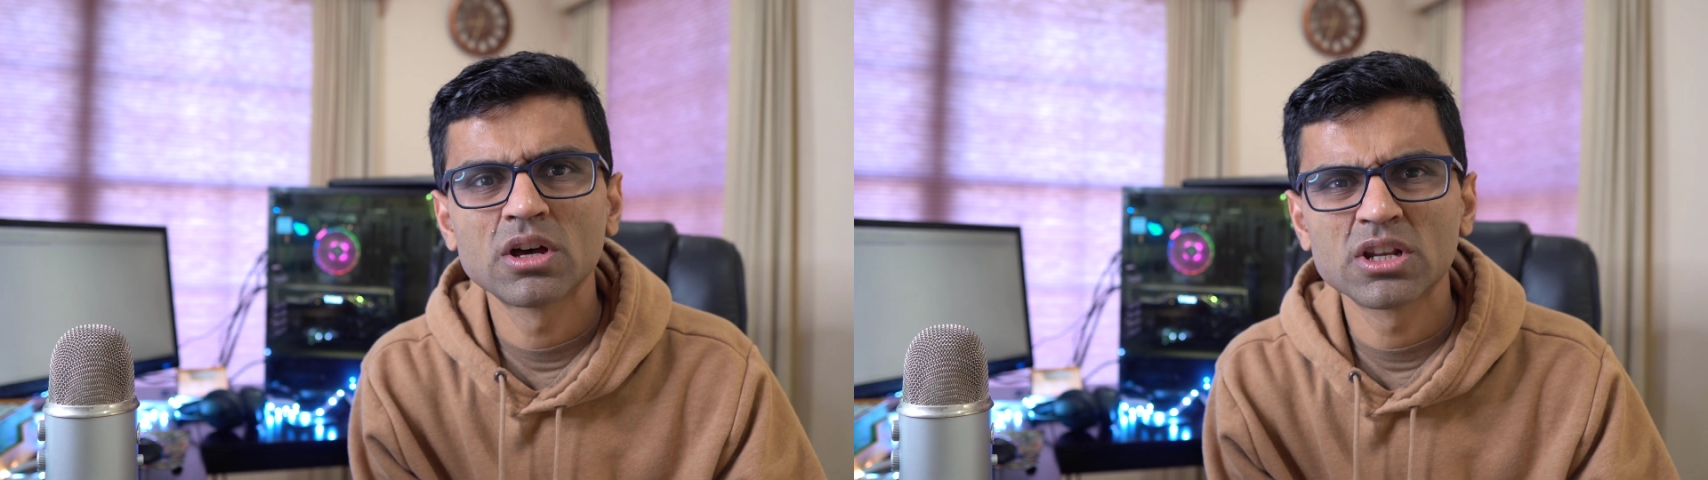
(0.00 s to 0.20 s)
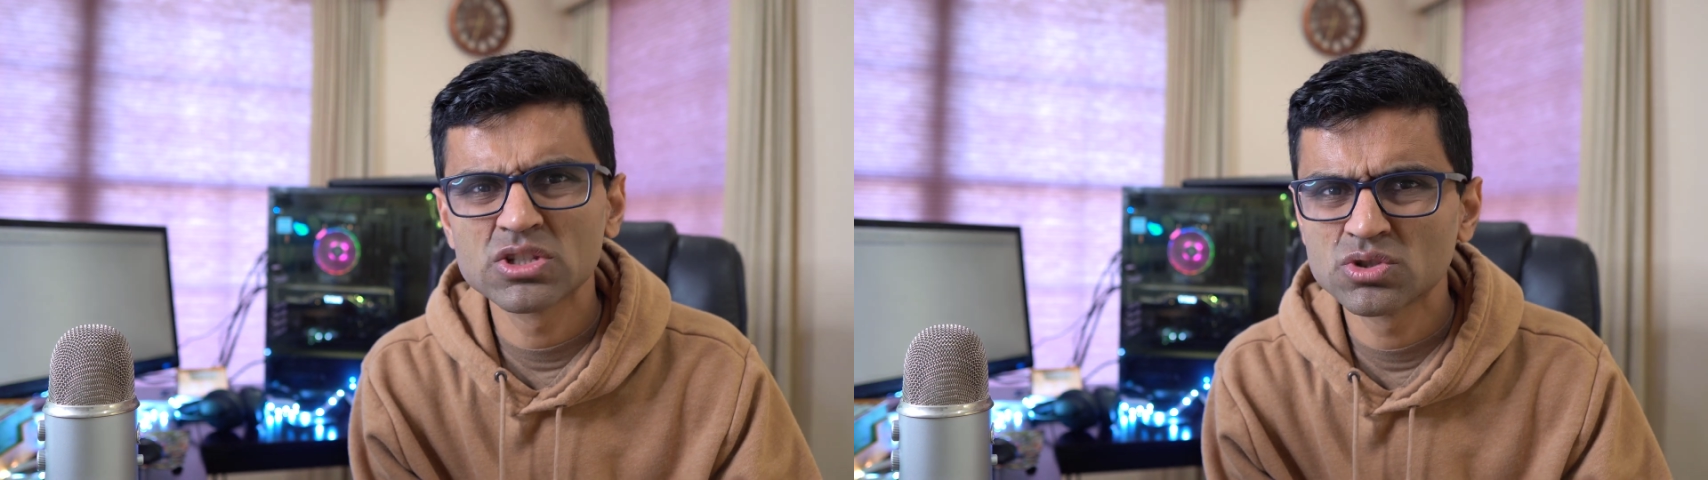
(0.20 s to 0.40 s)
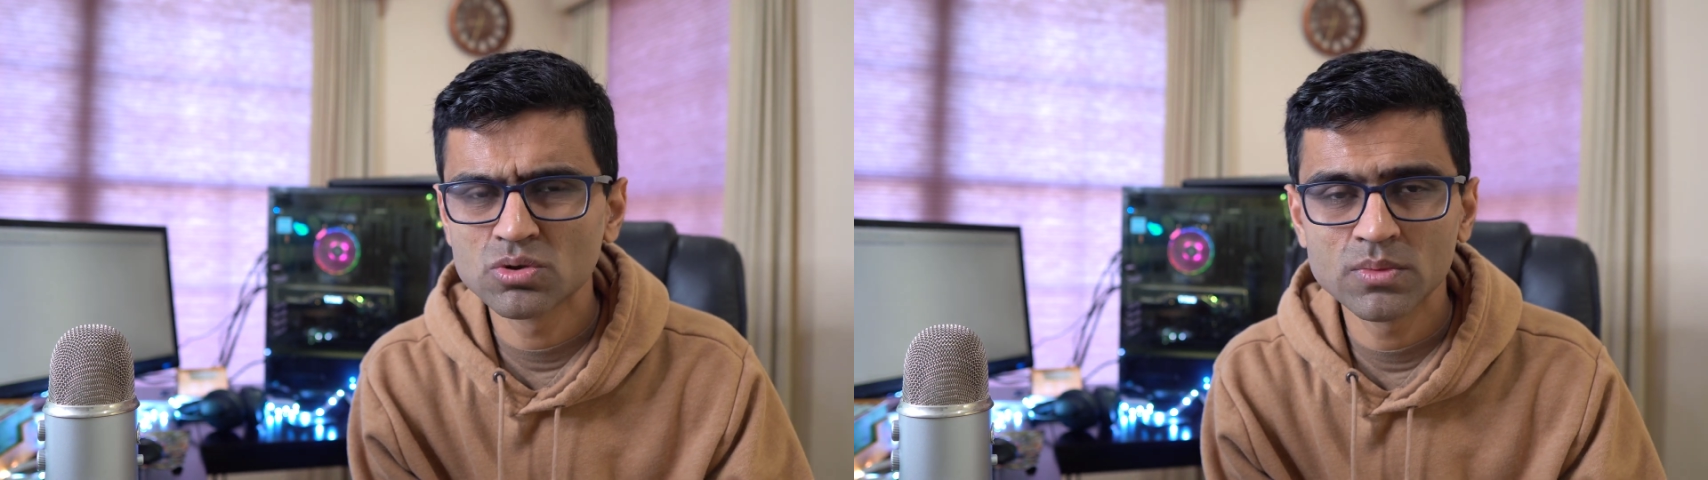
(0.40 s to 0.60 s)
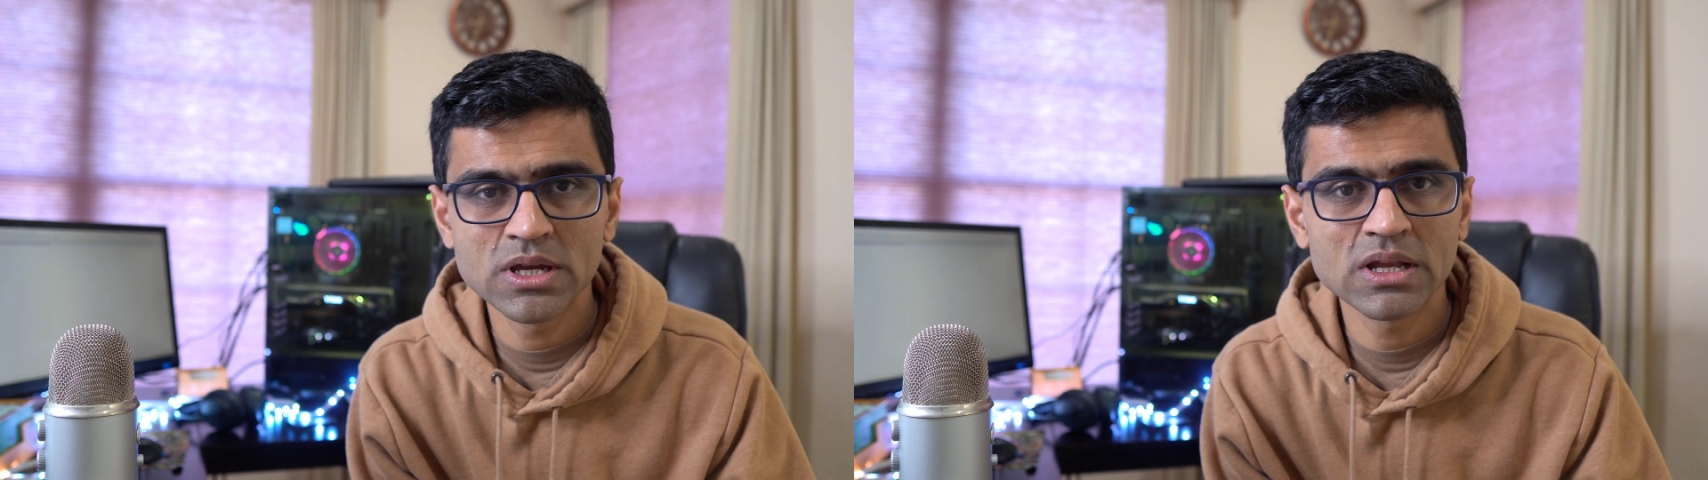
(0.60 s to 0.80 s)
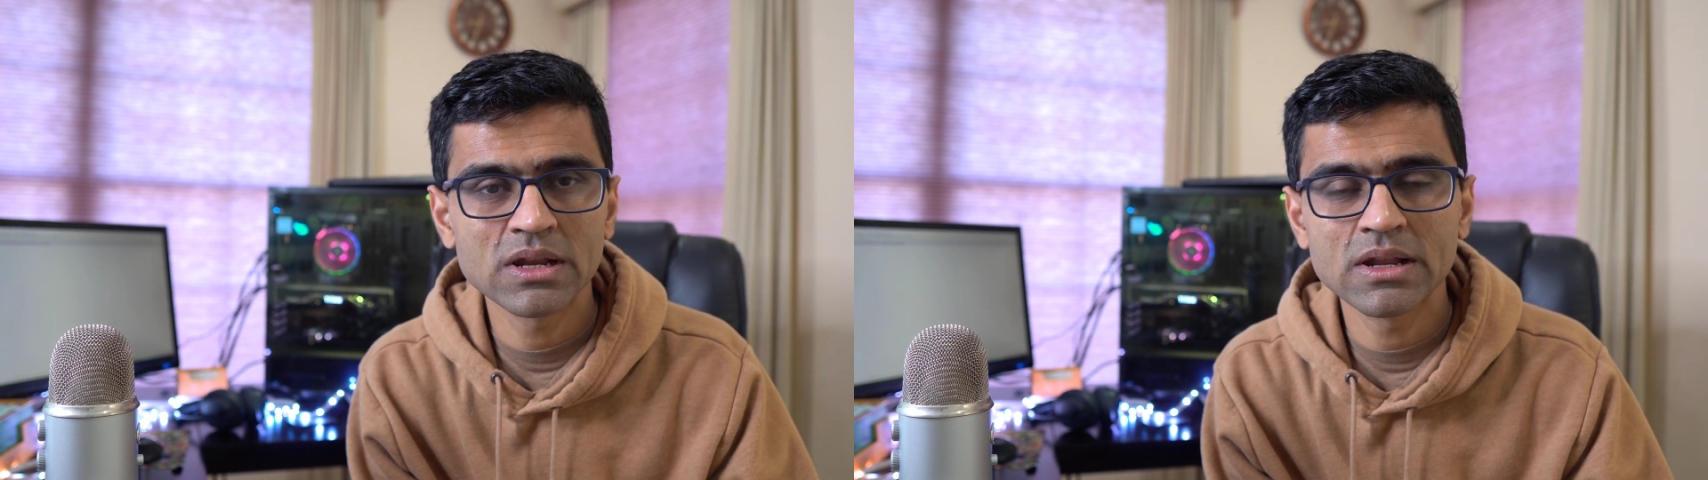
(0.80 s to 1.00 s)
resume
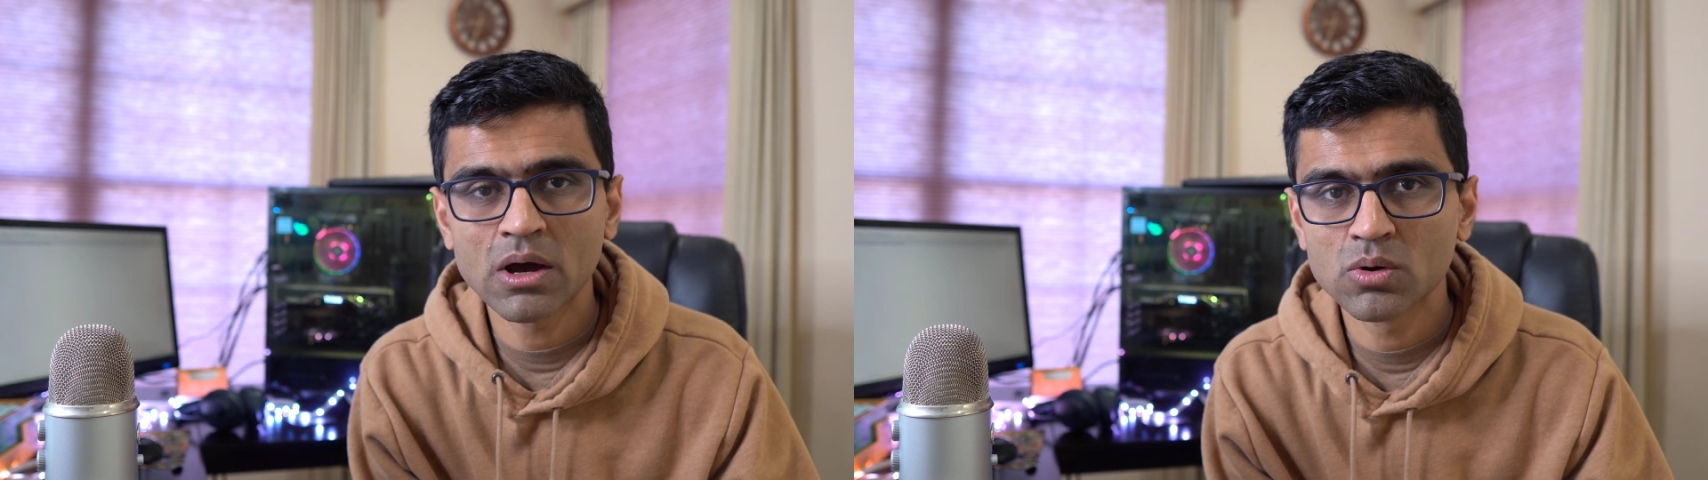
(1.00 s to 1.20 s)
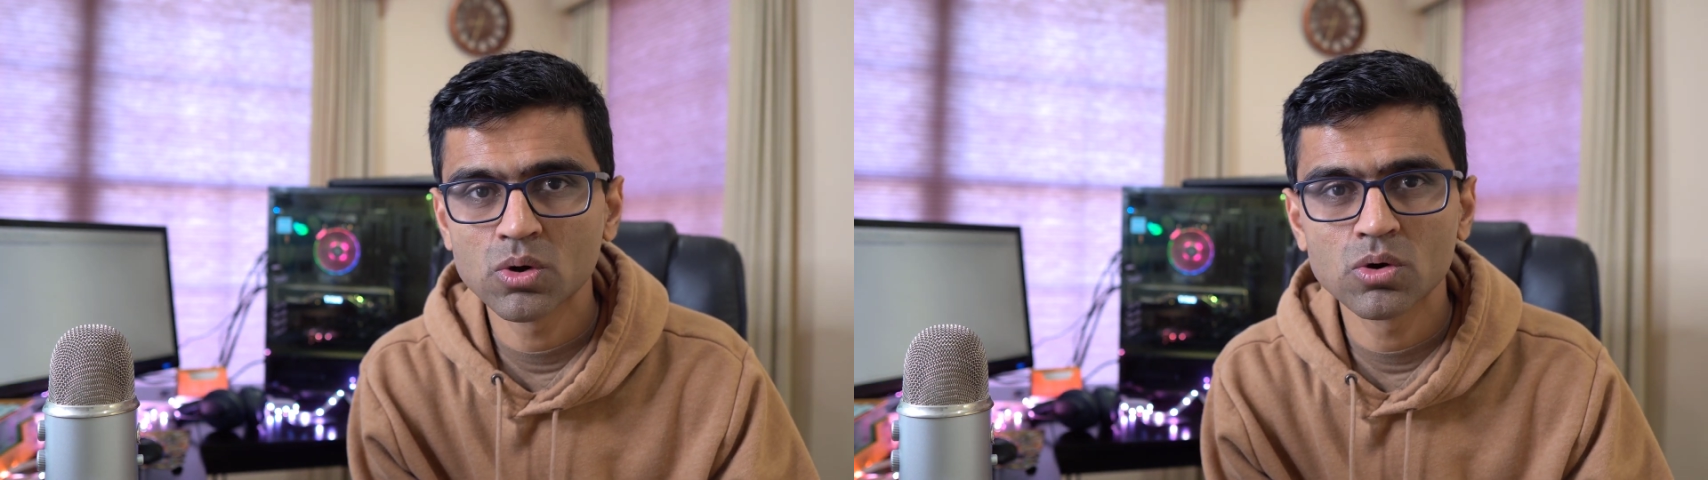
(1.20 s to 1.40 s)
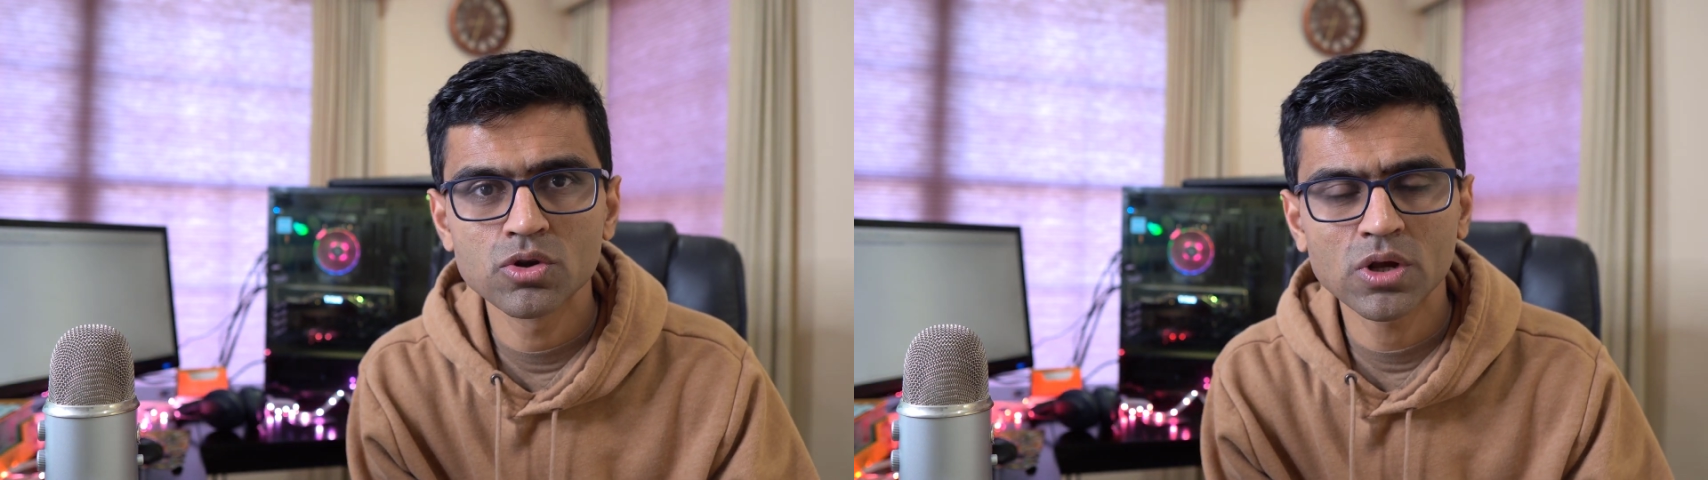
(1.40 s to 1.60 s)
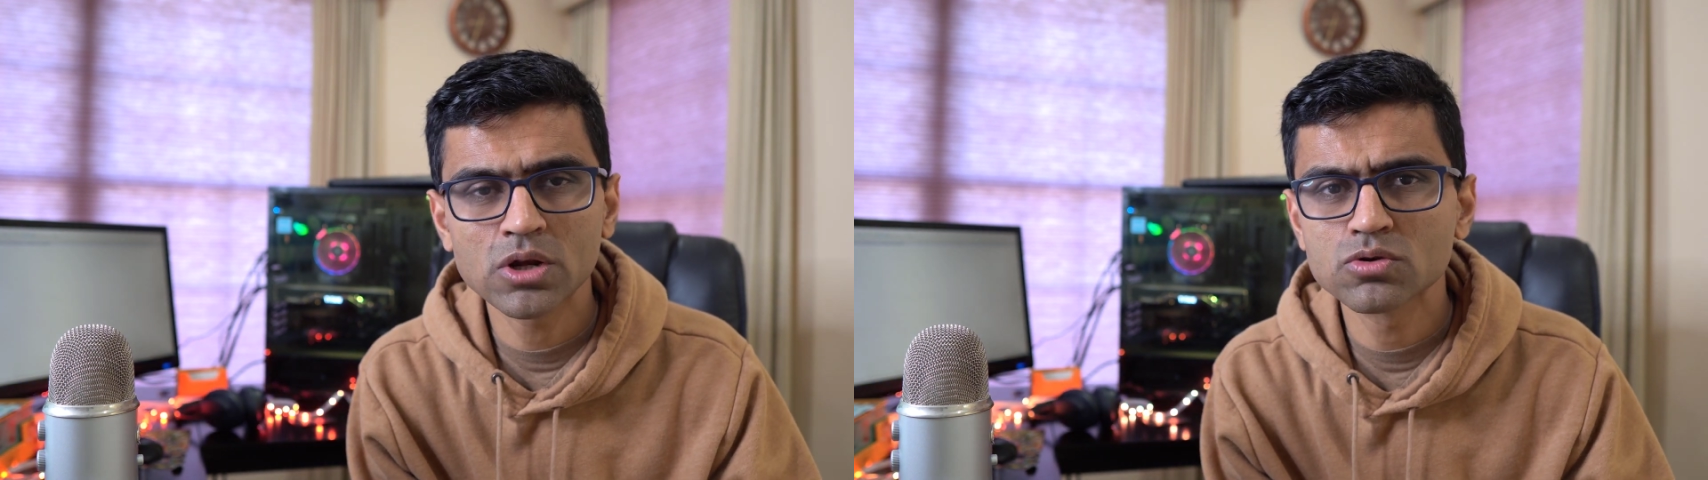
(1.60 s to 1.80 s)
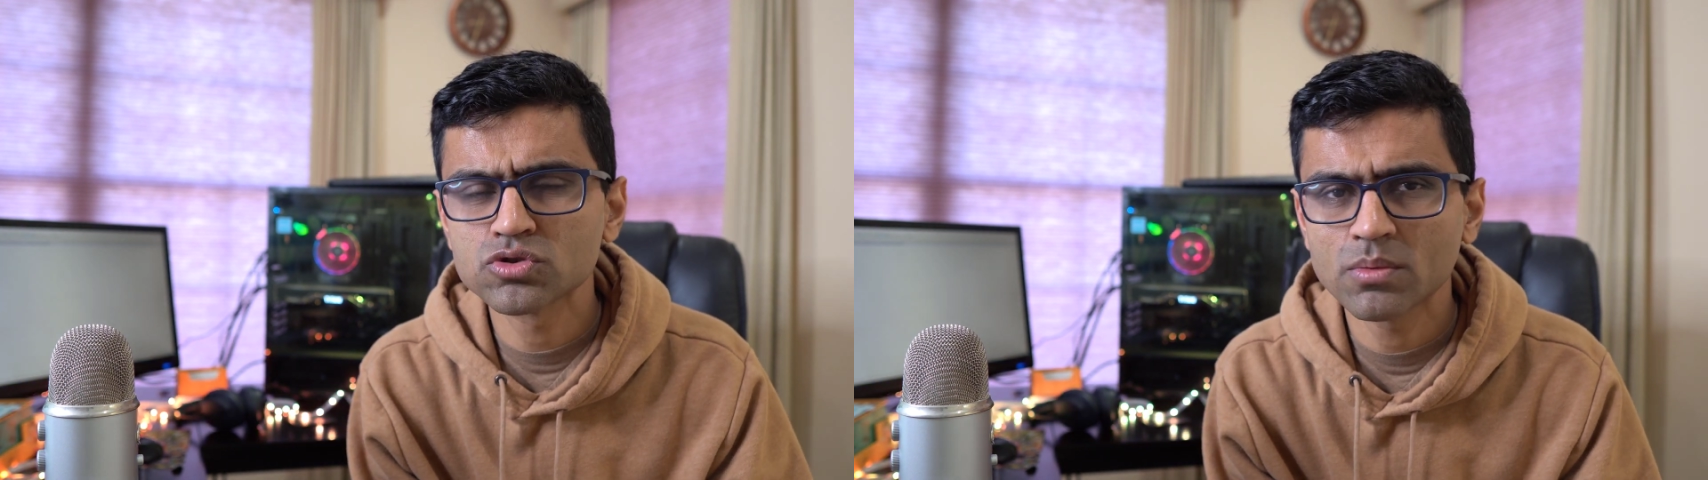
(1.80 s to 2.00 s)
download you can
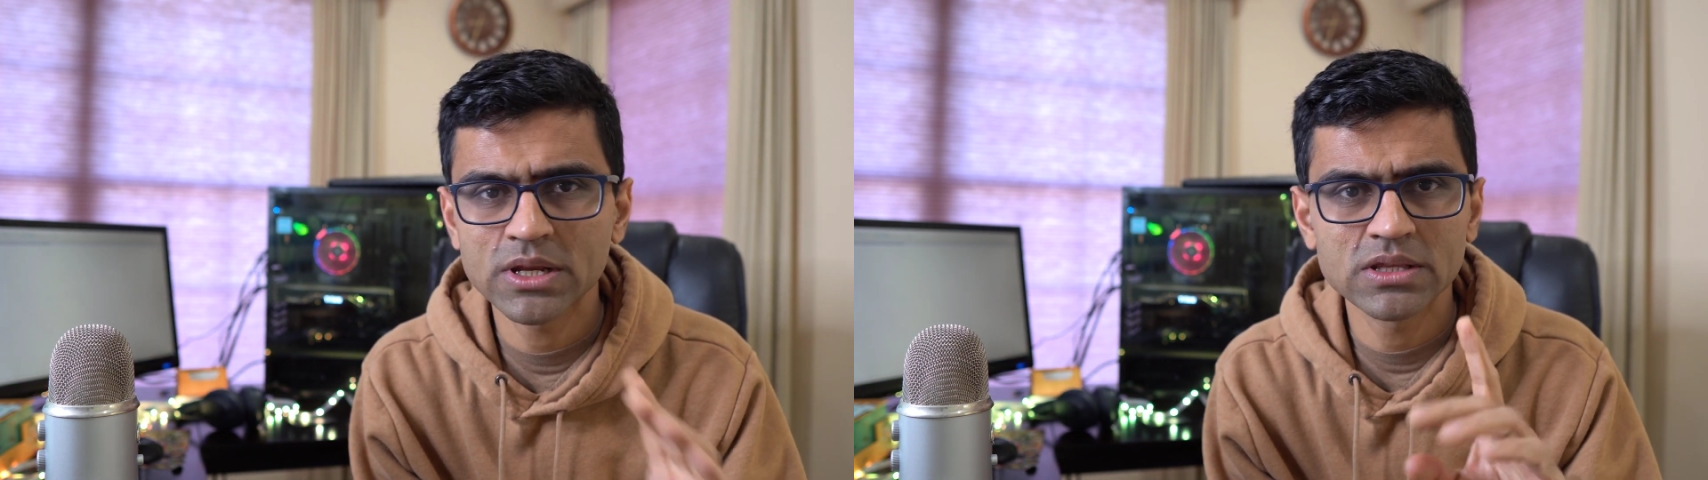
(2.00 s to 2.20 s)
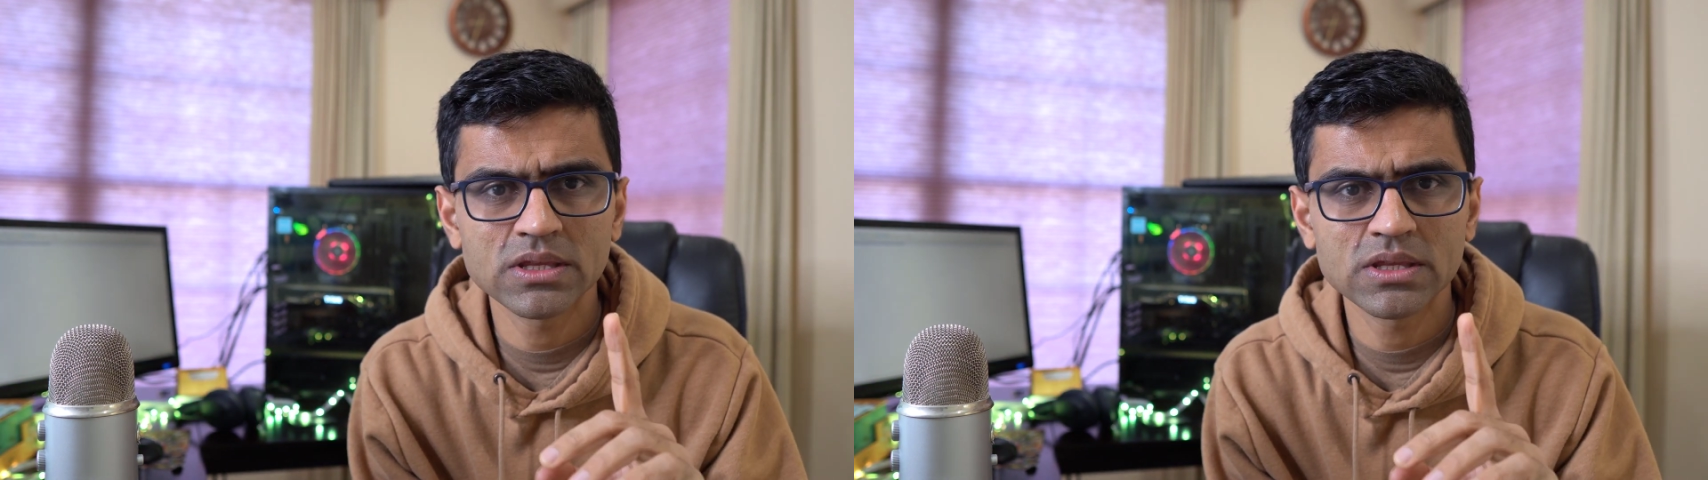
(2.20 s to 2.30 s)
do so many